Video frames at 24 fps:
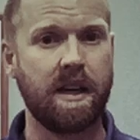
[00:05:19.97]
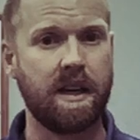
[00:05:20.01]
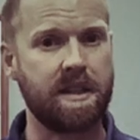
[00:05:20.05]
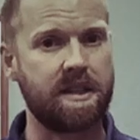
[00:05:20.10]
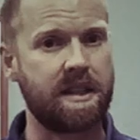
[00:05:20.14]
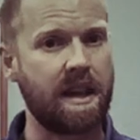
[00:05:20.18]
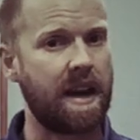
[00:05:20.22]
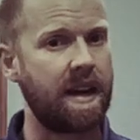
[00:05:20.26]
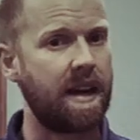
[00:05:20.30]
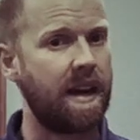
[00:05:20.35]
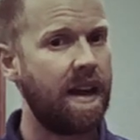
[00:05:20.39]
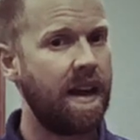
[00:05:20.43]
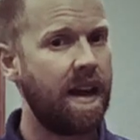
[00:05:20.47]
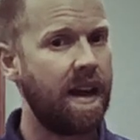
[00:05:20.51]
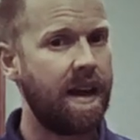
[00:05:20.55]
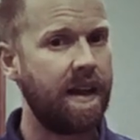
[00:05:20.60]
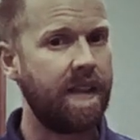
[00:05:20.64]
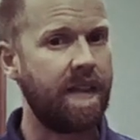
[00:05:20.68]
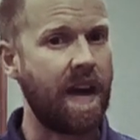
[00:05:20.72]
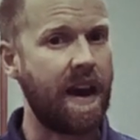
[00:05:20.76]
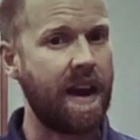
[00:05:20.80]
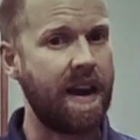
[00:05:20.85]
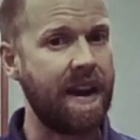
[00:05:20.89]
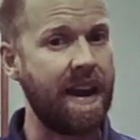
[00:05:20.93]
is
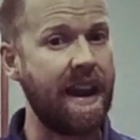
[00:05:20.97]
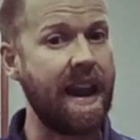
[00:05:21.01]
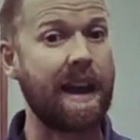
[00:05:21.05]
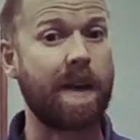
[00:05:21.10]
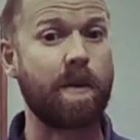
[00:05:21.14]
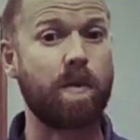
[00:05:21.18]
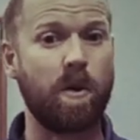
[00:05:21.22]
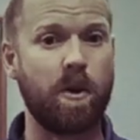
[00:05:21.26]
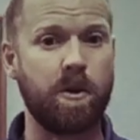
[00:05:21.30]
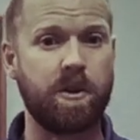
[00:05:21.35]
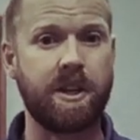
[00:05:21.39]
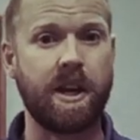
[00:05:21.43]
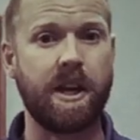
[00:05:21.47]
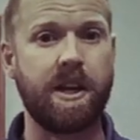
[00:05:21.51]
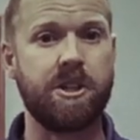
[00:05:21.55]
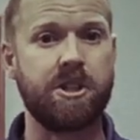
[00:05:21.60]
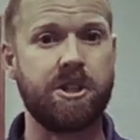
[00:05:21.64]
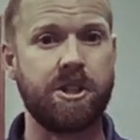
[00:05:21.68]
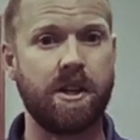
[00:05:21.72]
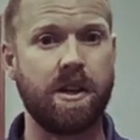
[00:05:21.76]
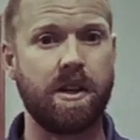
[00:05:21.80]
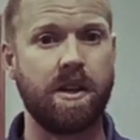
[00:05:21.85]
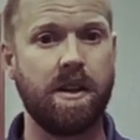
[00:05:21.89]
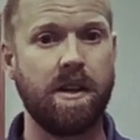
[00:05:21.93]
that neck
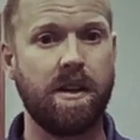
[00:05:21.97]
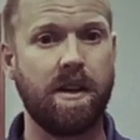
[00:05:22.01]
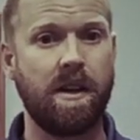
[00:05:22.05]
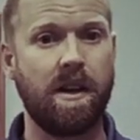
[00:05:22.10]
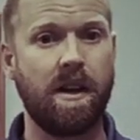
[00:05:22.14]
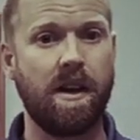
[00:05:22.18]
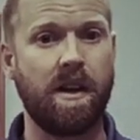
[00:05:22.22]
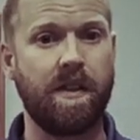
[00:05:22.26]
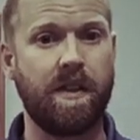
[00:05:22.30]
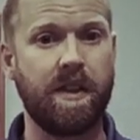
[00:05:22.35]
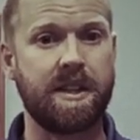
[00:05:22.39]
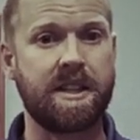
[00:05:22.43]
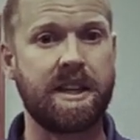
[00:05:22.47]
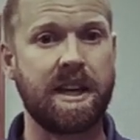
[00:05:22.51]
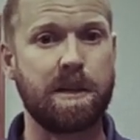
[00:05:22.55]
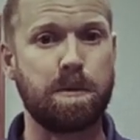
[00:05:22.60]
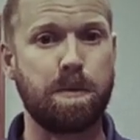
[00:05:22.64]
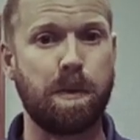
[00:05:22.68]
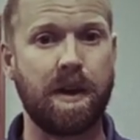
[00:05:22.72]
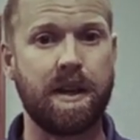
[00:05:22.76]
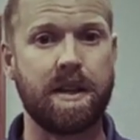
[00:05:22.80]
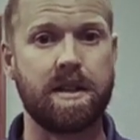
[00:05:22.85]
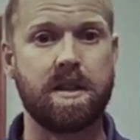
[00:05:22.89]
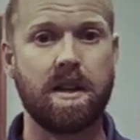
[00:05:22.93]
rotation that
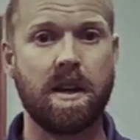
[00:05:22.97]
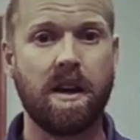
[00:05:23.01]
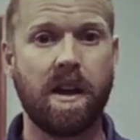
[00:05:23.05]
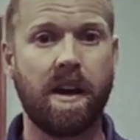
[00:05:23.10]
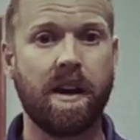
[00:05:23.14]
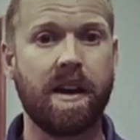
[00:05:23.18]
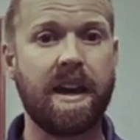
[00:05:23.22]
takes place.